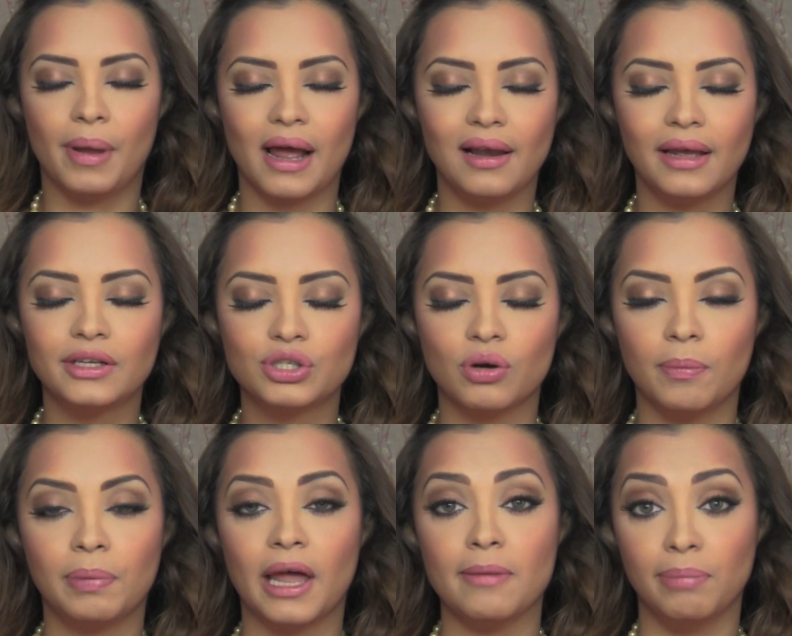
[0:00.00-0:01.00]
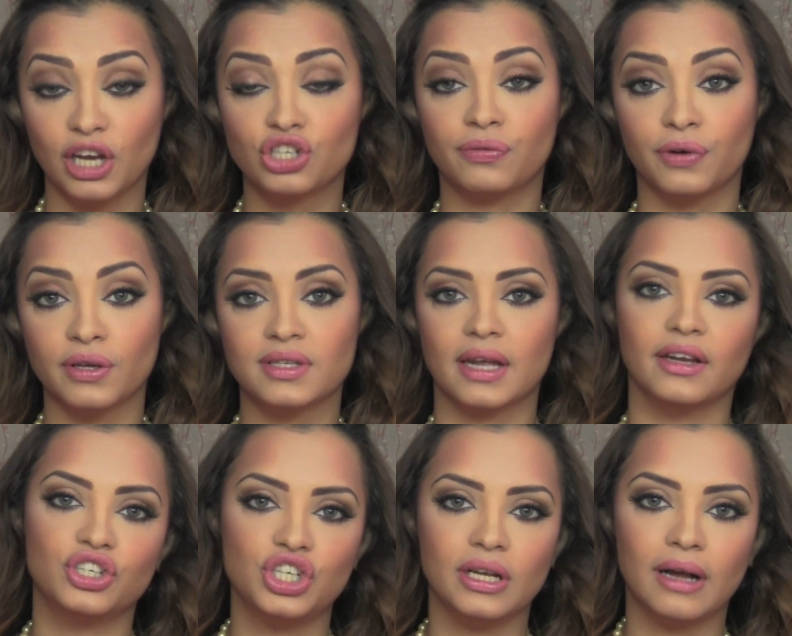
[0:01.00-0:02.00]
but I like to apply blush first and a
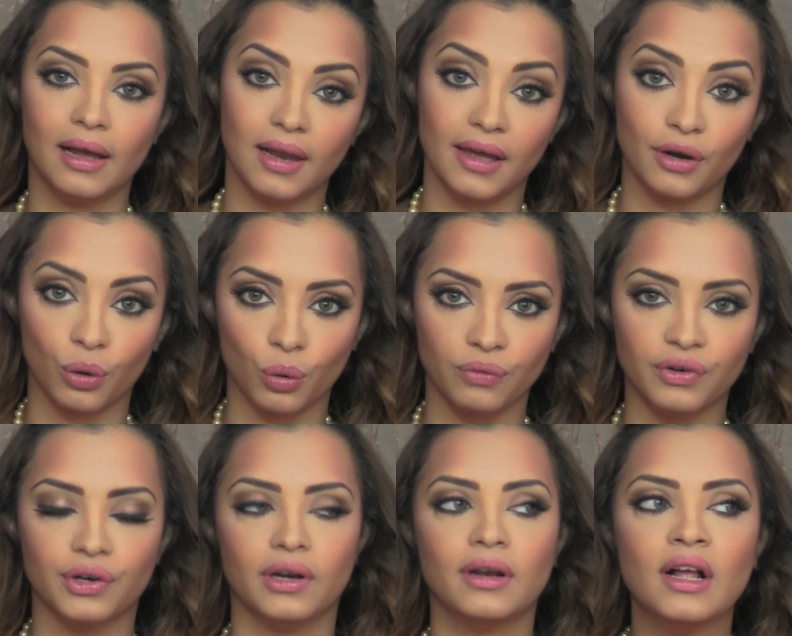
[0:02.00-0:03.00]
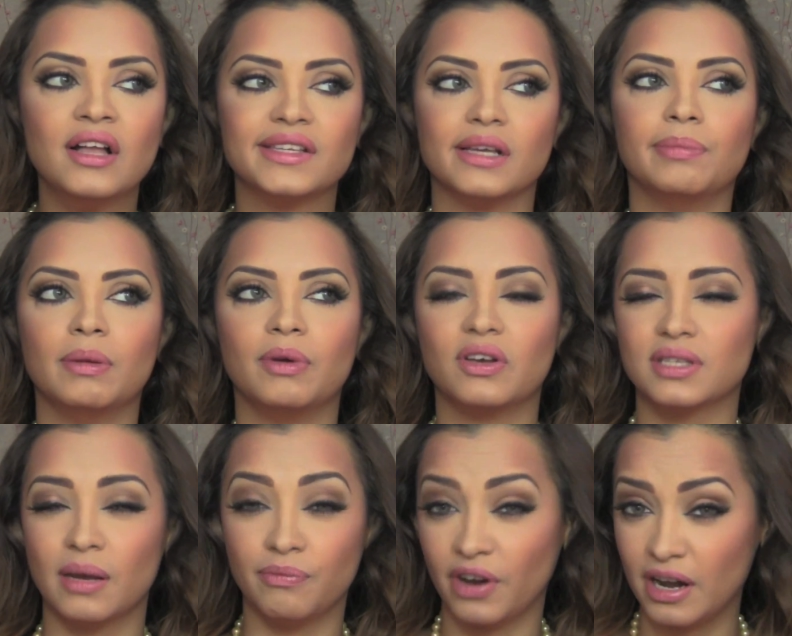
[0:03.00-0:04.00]
cheek highlighter over it, simply because
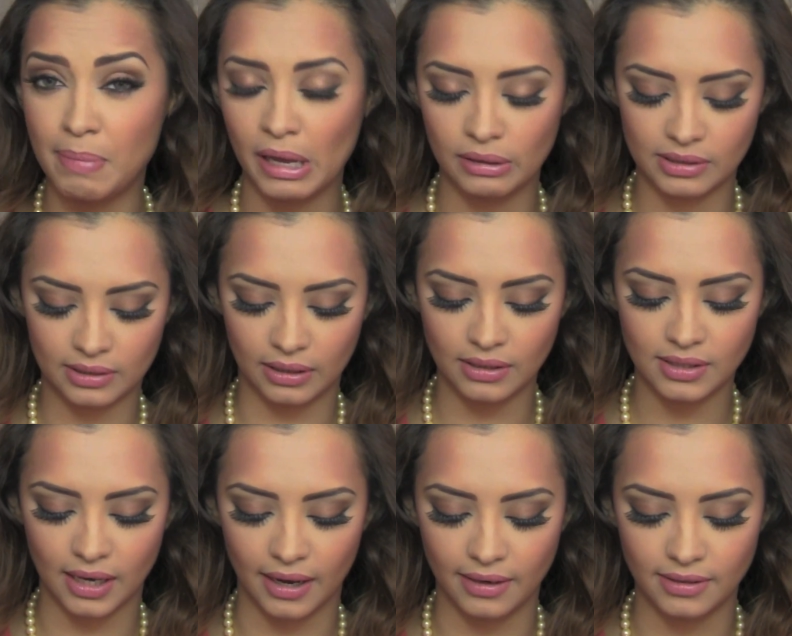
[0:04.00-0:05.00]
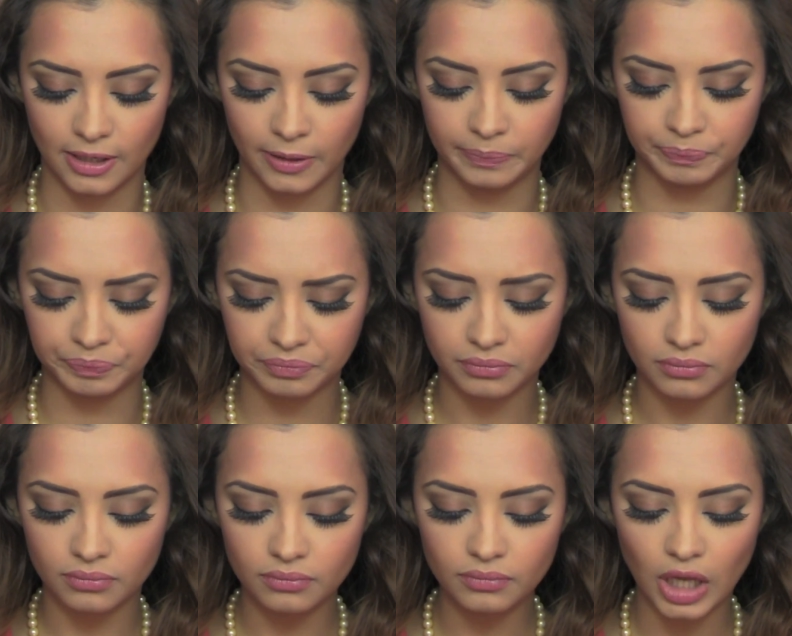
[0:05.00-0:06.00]
I'm very pale skinned and
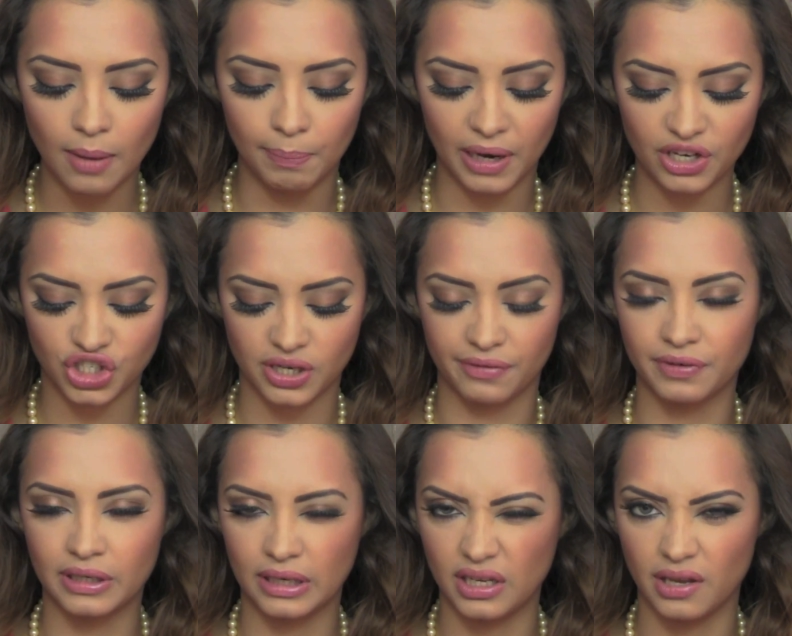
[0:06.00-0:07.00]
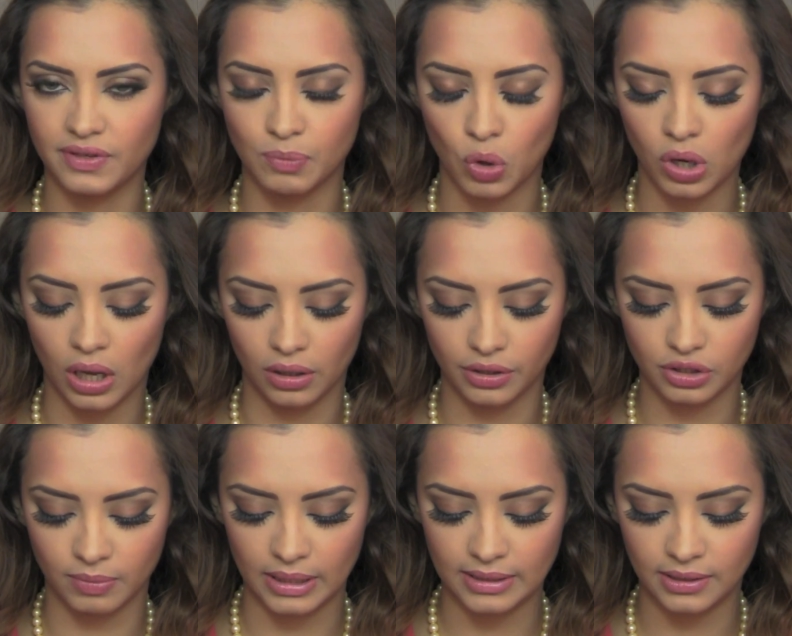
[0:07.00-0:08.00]
a blush definitely gives more color to
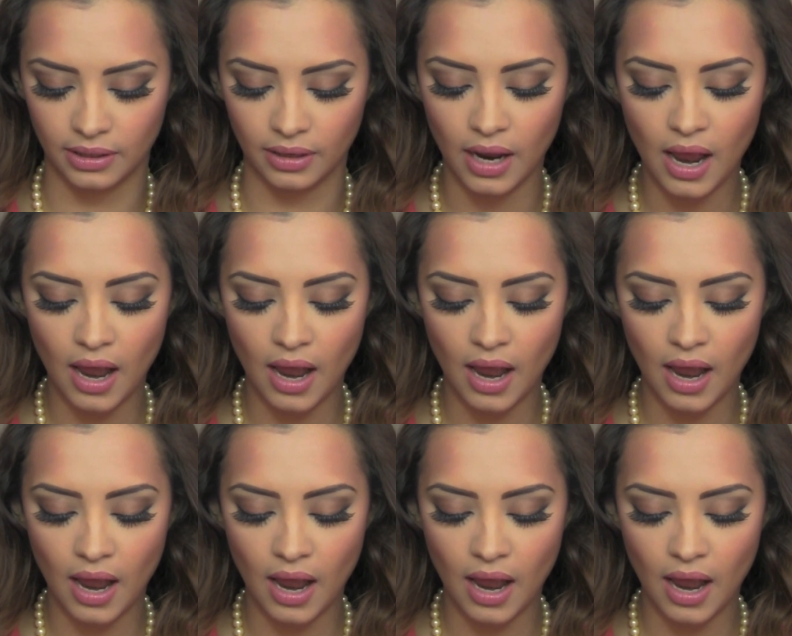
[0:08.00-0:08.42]
my skin.